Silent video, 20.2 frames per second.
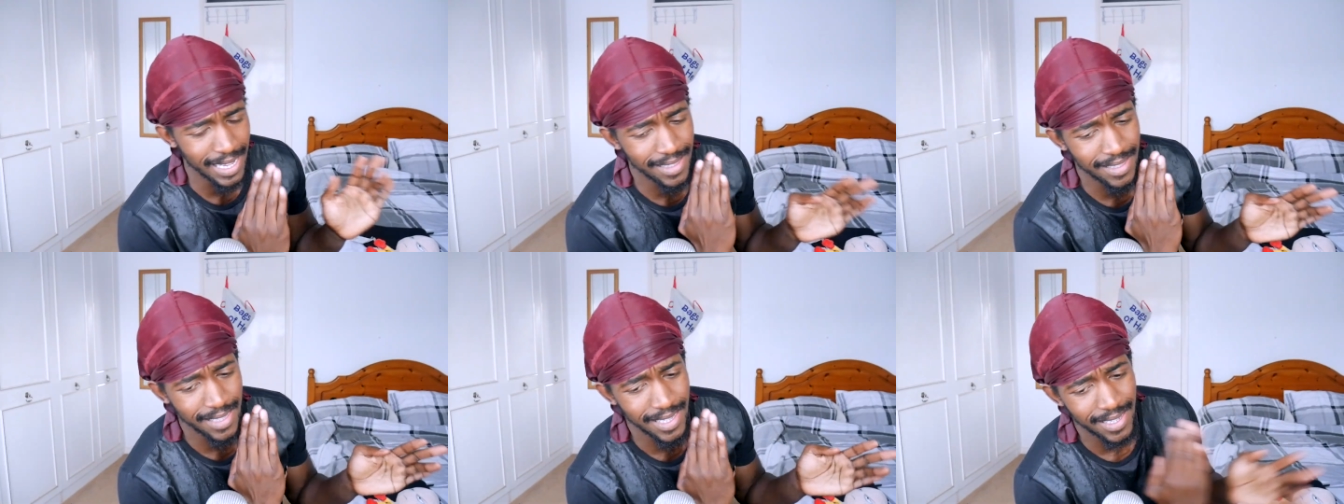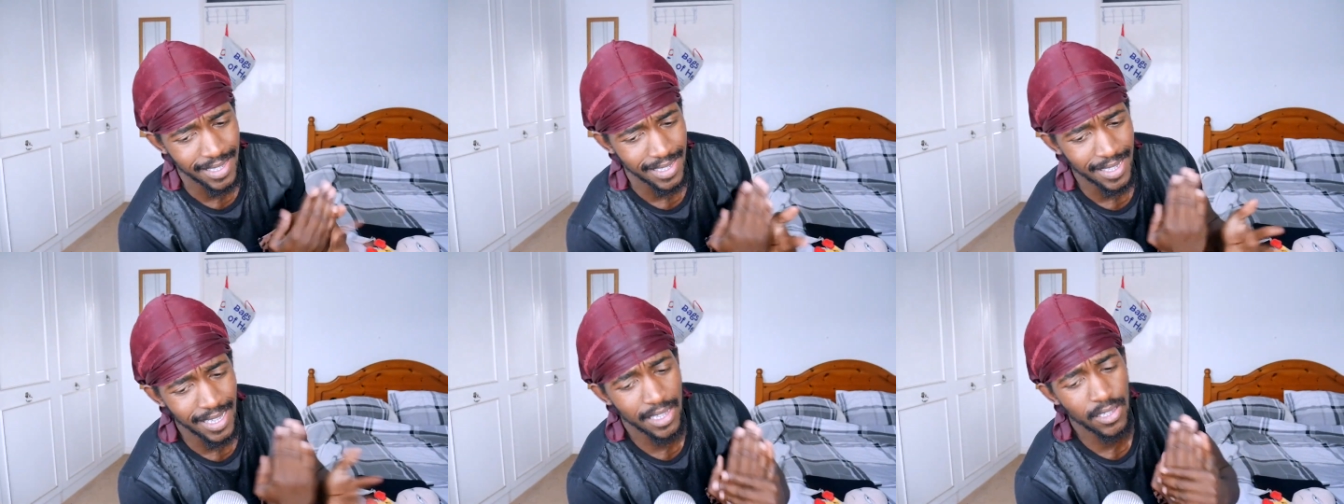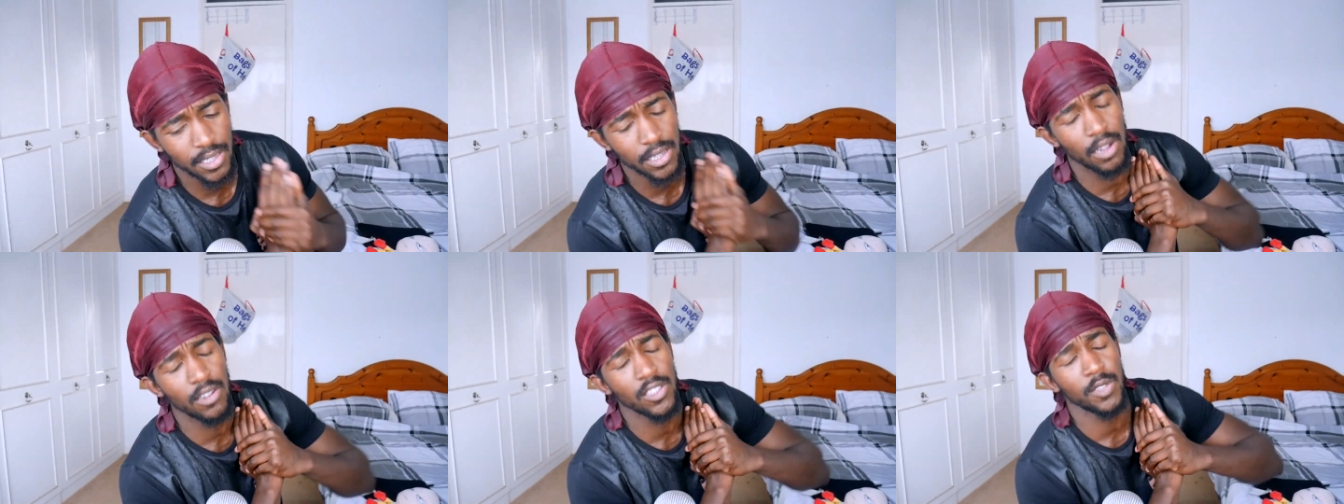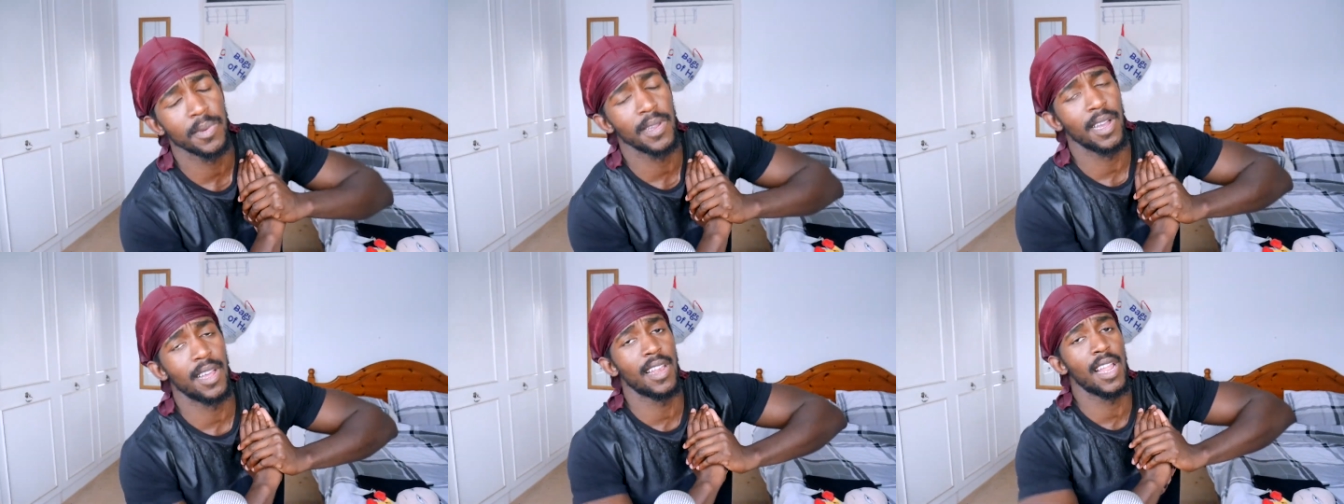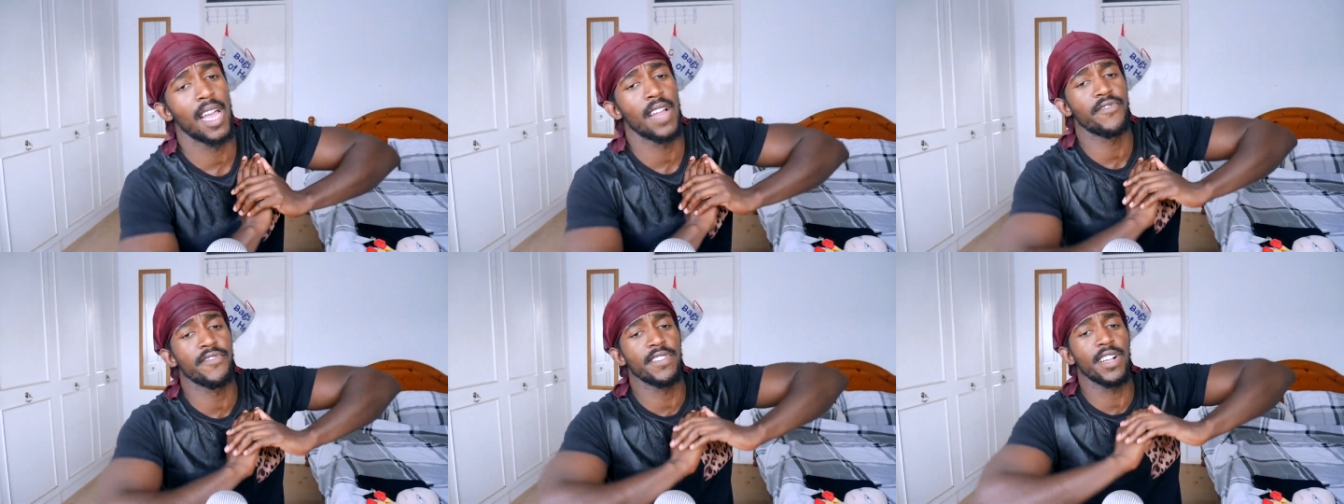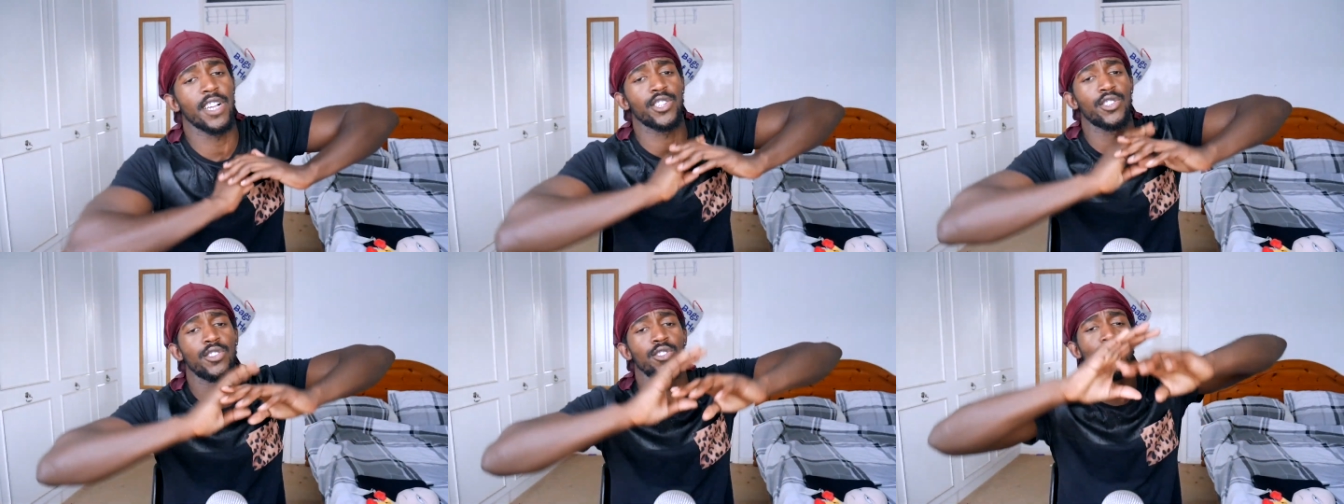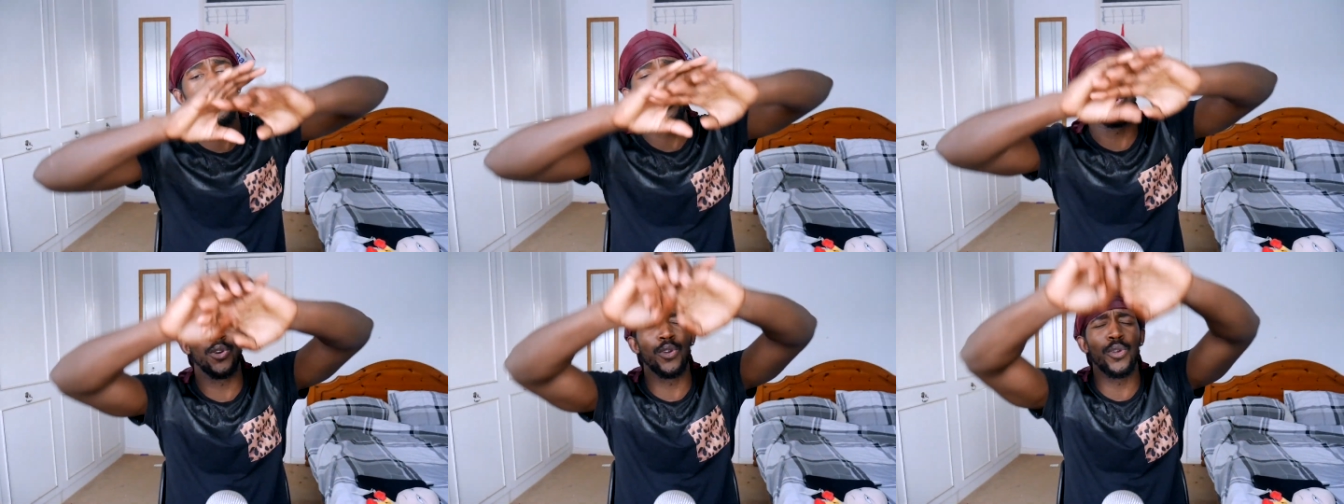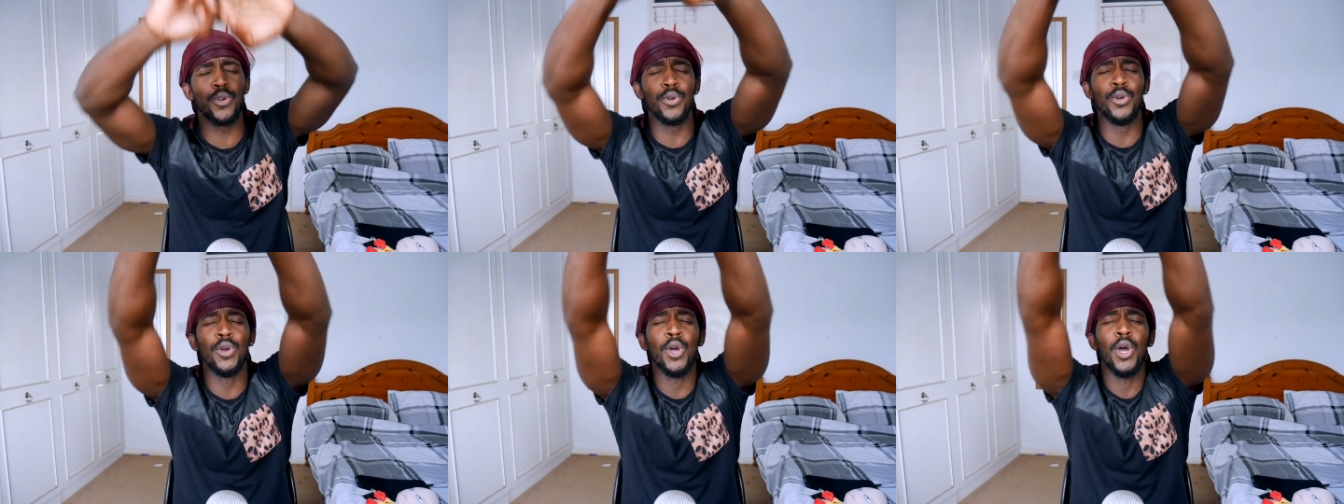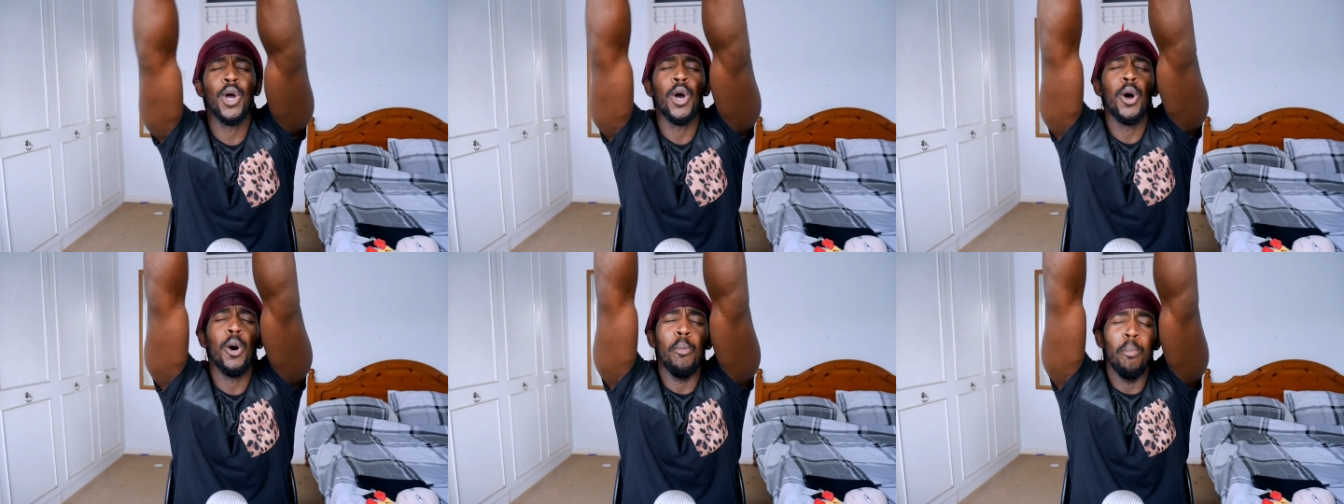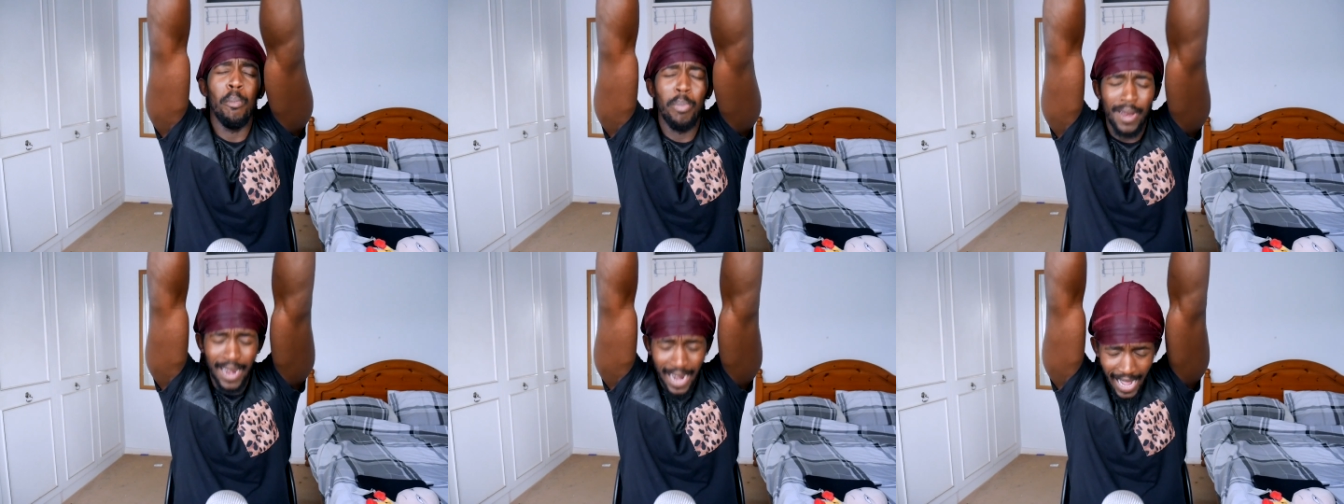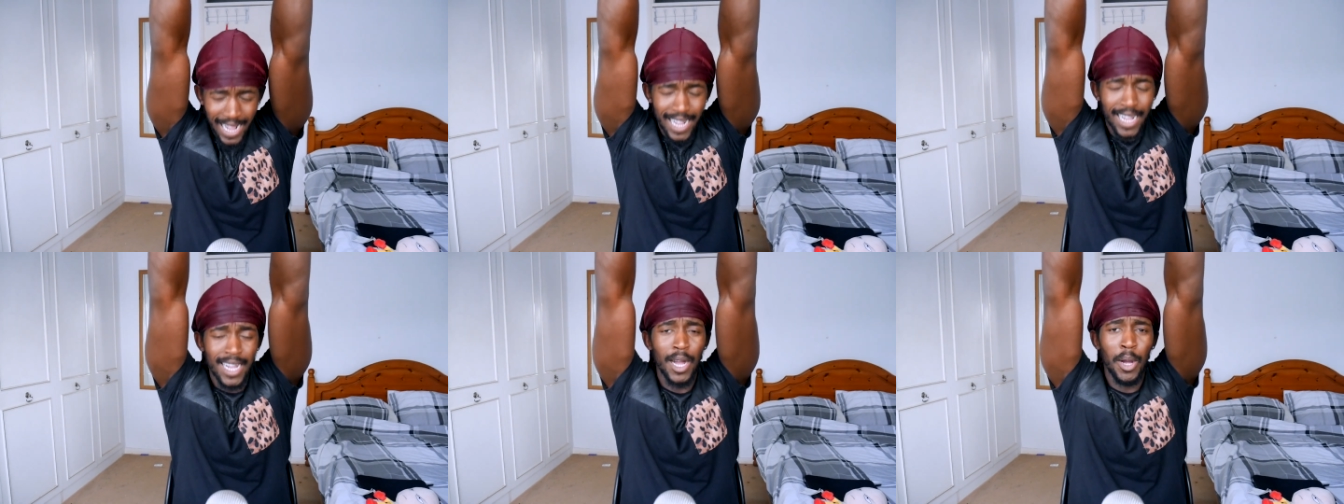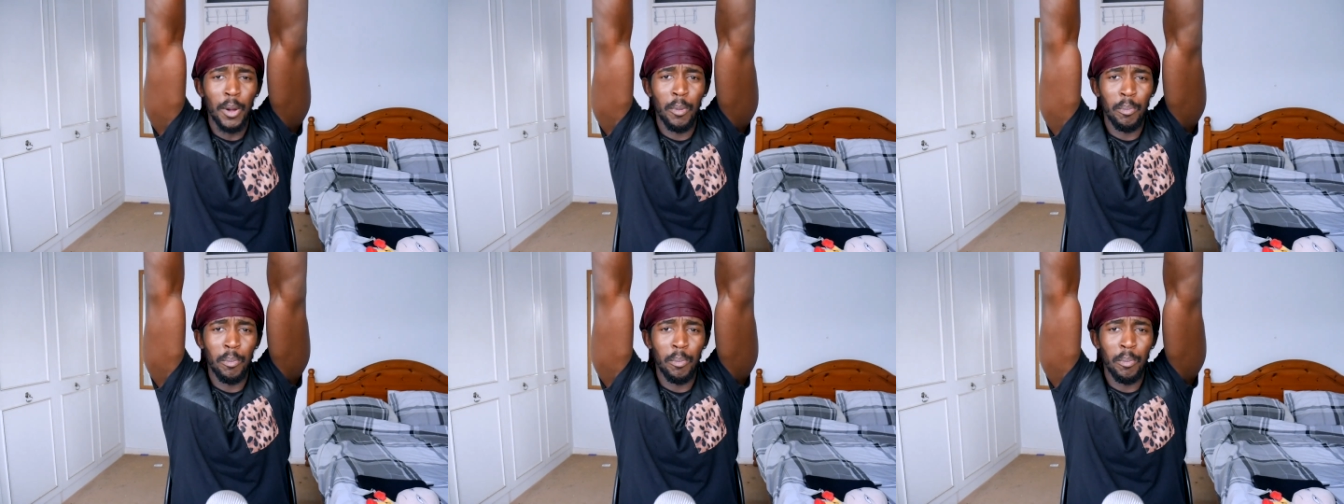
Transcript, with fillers: and this is going to be a live reaction to Black